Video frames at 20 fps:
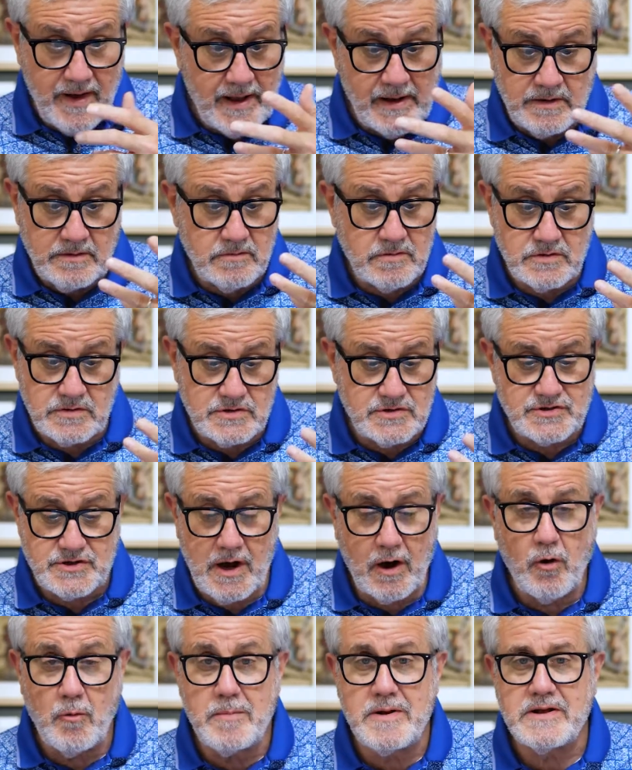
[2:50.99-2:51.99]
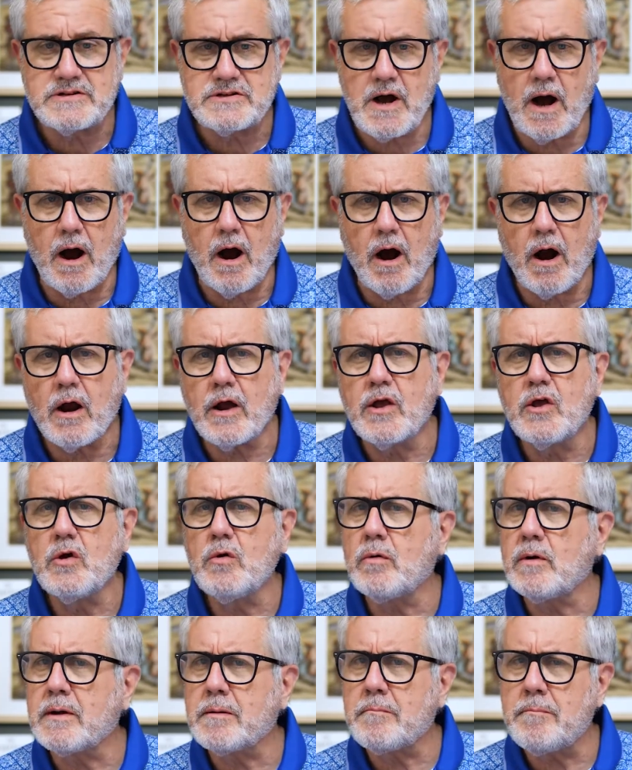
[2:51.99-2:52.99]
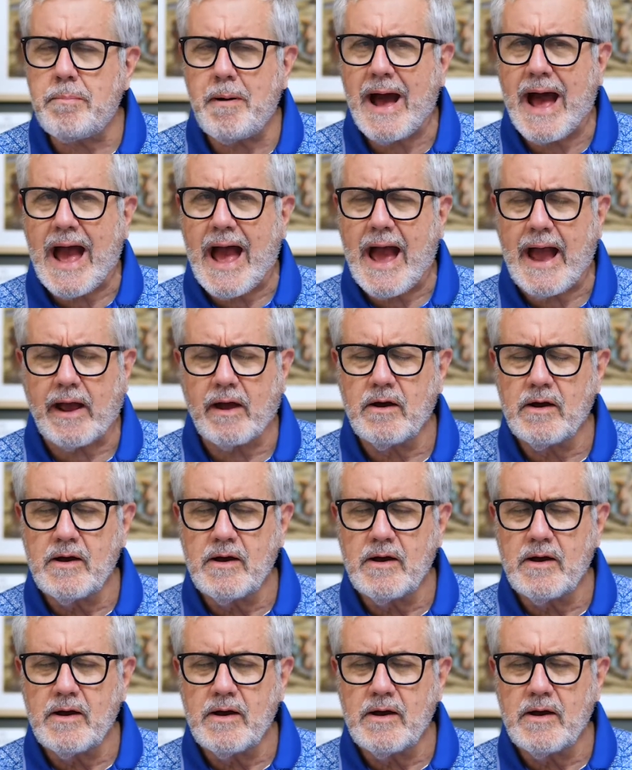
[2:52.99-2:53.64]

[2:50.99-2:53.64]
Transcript: And Job is arguing back